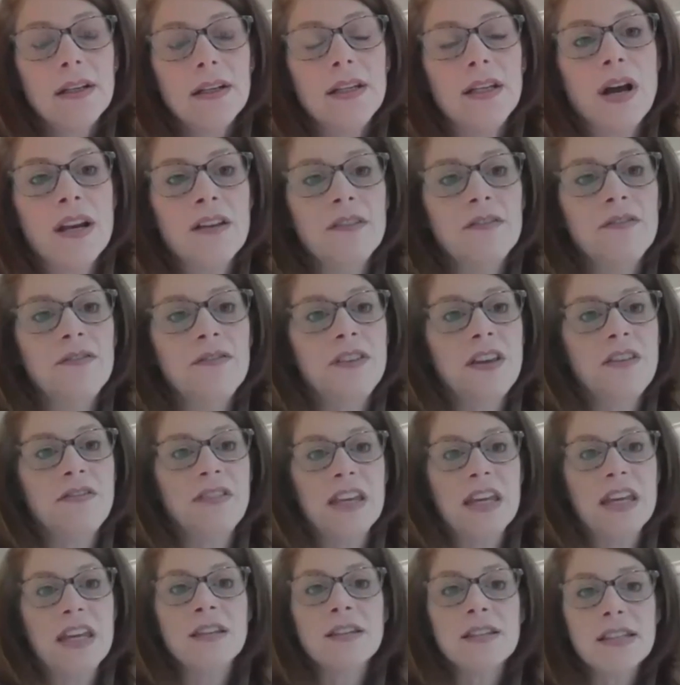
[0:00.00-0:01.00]
kind of
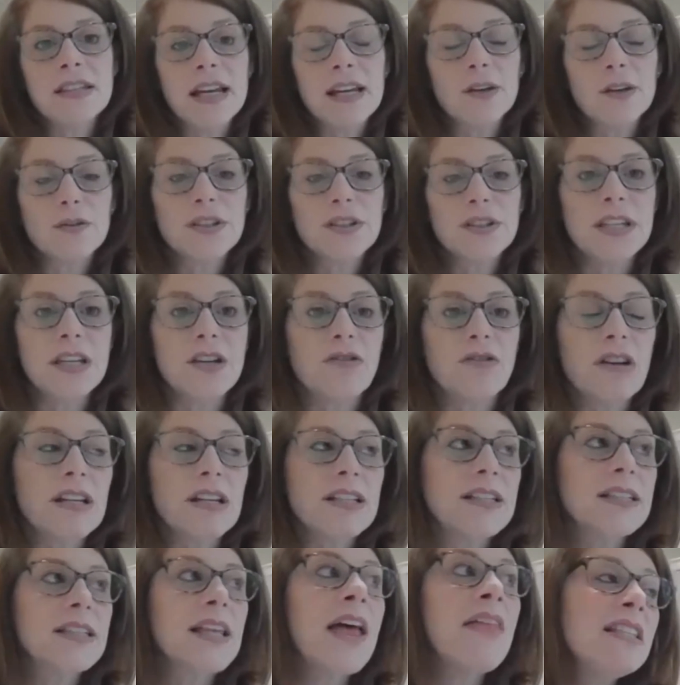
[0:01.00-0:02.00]
giving insider
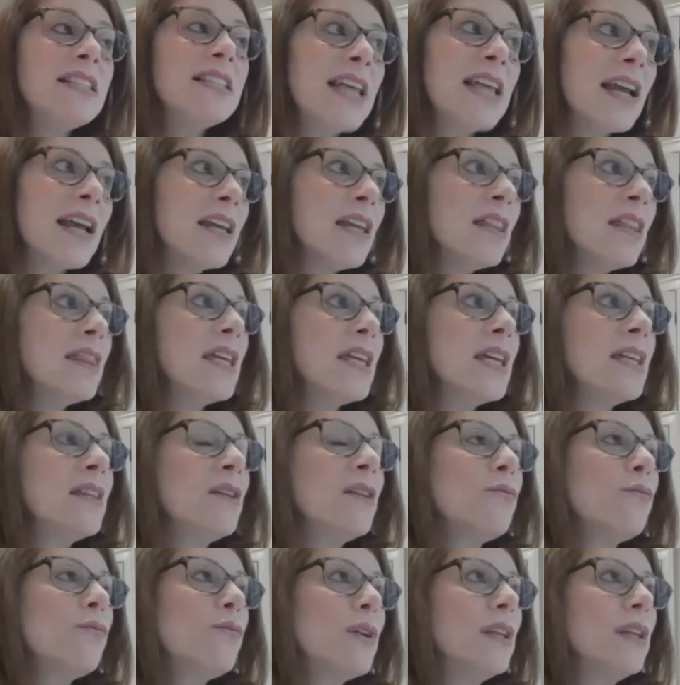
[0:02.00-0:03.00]
secrets. The second thing
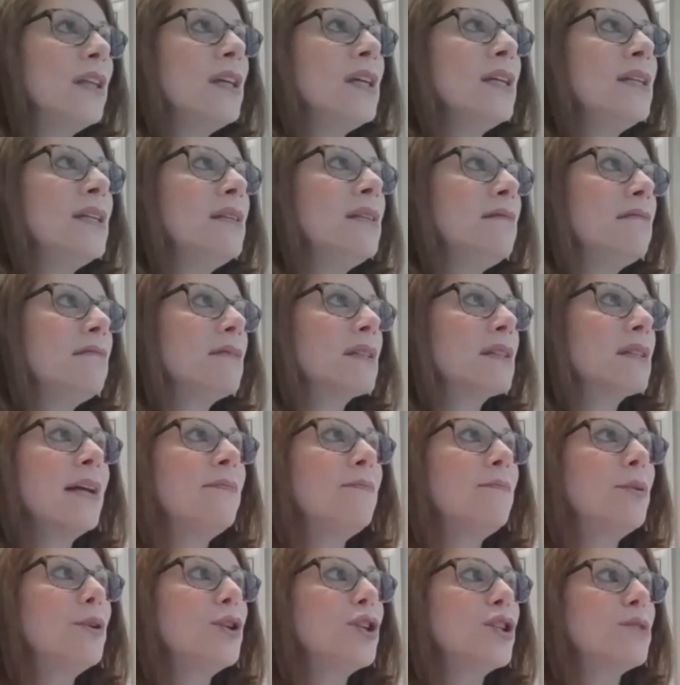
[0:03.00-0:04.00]
that really kind
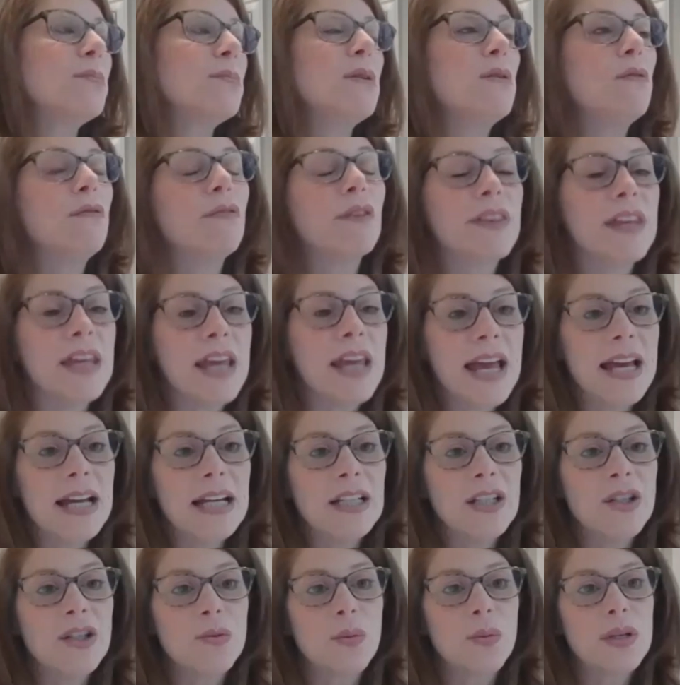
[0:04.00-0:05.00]
of pushed me over the
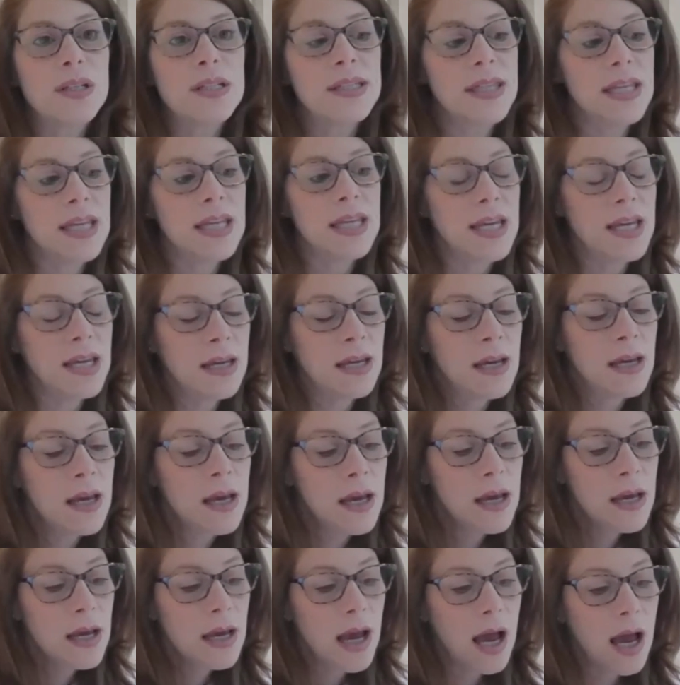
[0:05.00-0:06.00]
edge was the
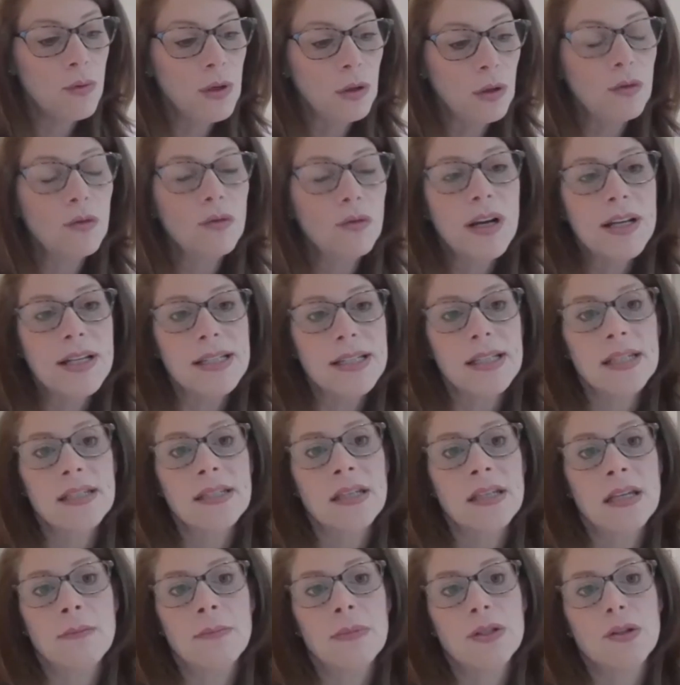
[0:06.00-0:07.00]
real crisis
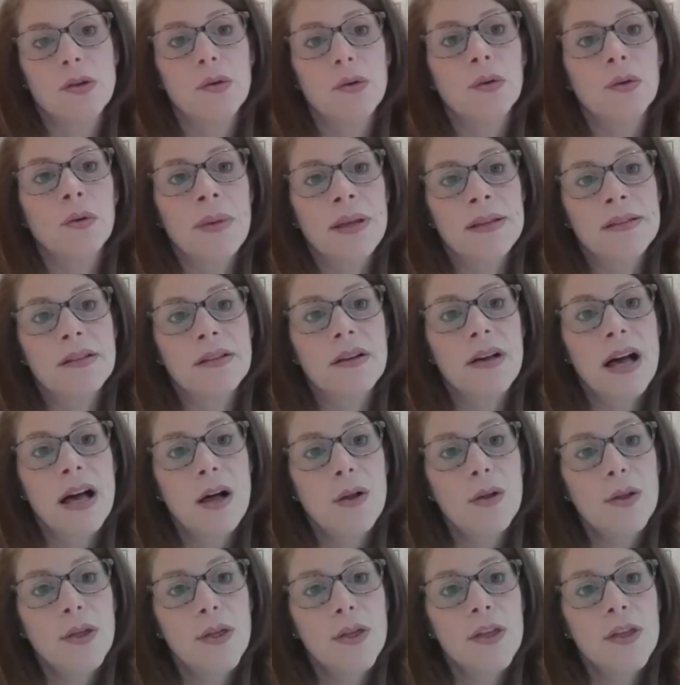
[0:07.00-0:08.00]
in maternal mental
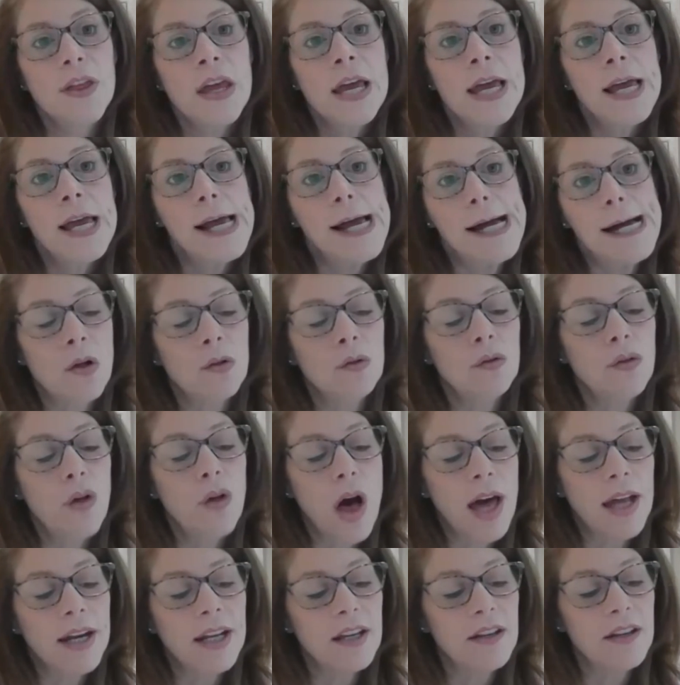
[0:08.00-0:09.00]
health. A
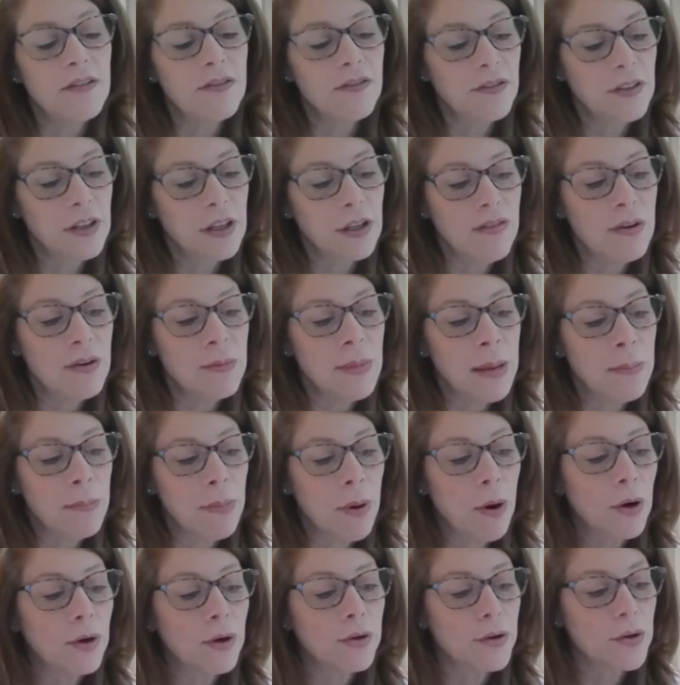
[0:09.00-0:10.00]
lot of, even my
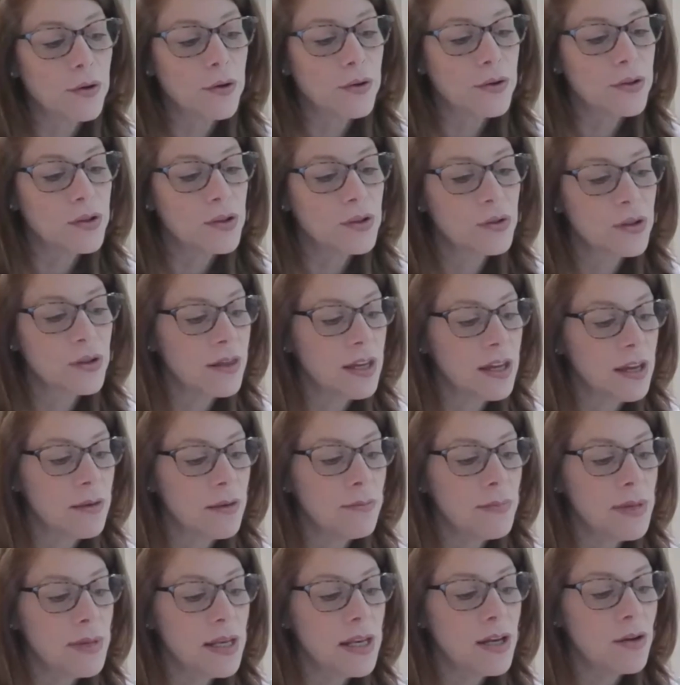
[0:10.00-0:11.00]
partners, the
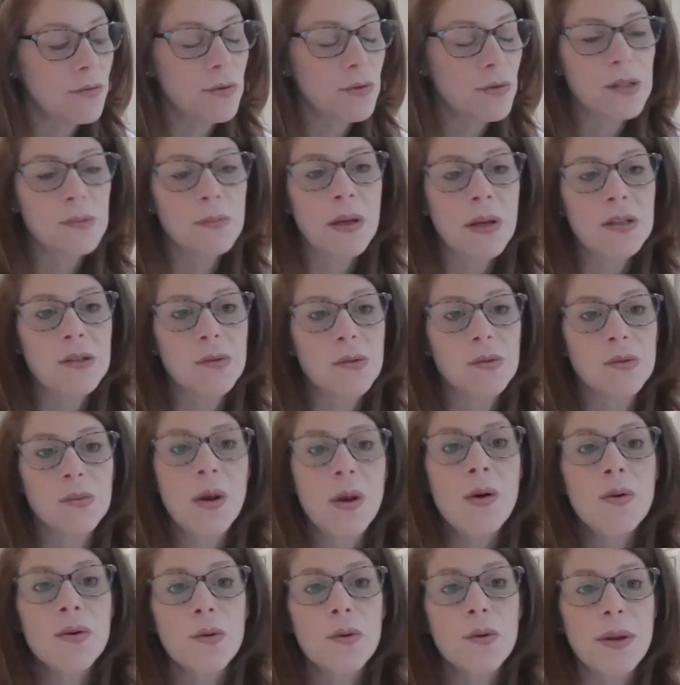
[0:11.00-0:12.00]
immediate response was,
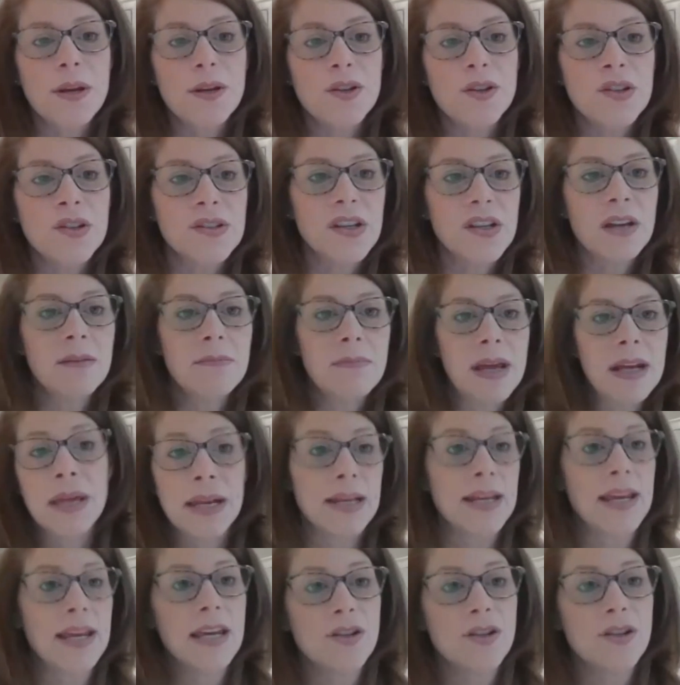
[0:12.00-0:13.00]
well, your patient's on
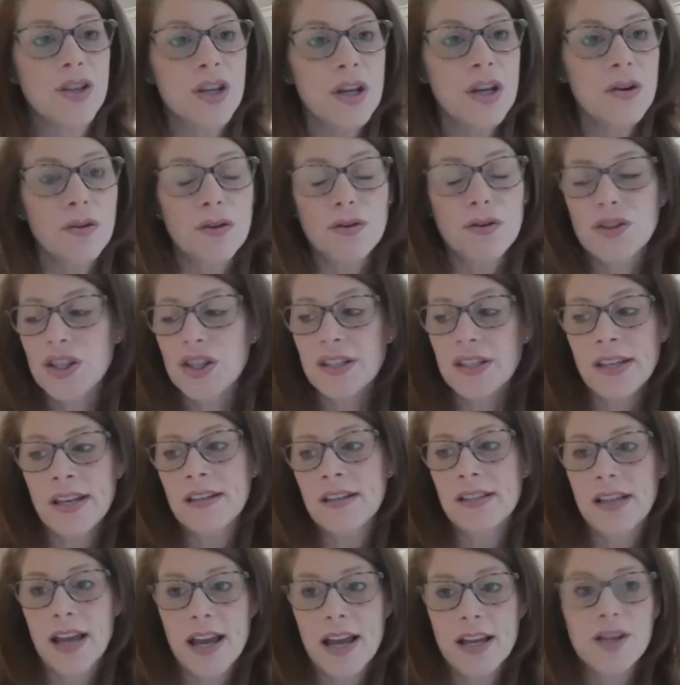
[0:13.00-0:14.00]
medication or she has
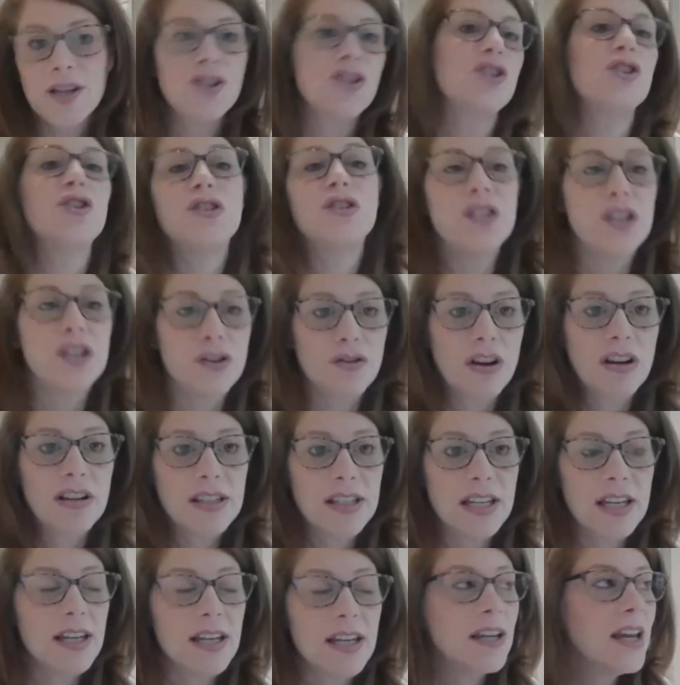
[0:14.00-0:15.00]
anxiety, she should see
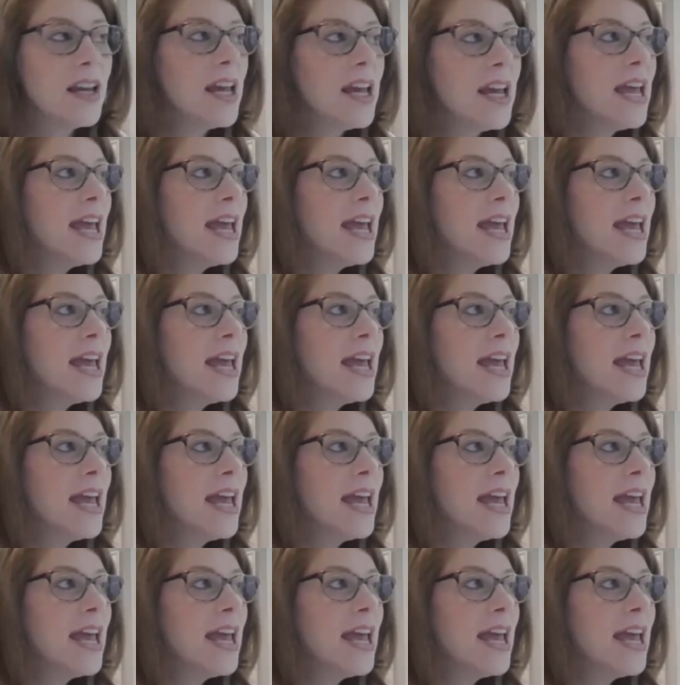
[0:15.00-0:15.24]
Tracy.